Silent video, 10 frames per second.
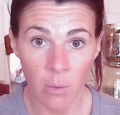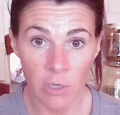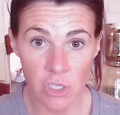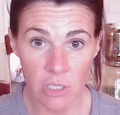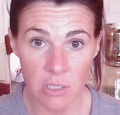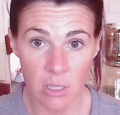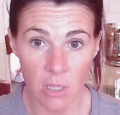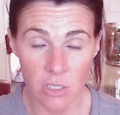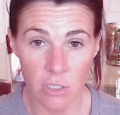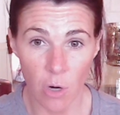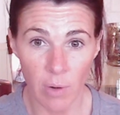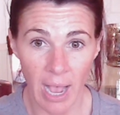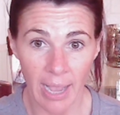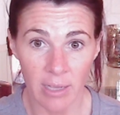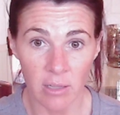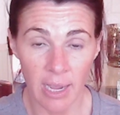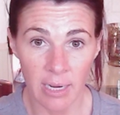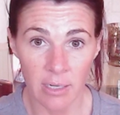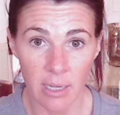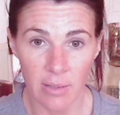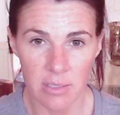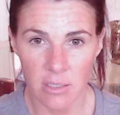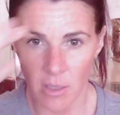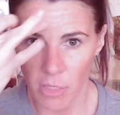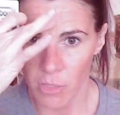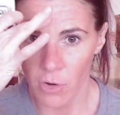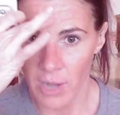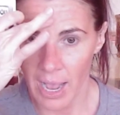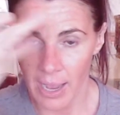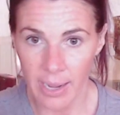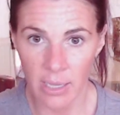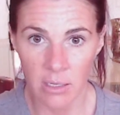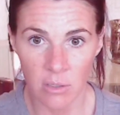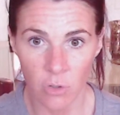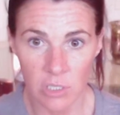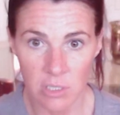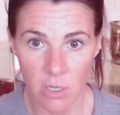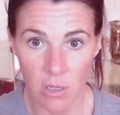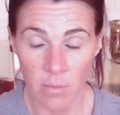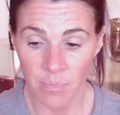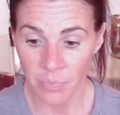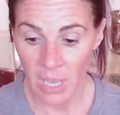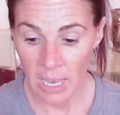which is the stone iolite, and this is a third eye crystal.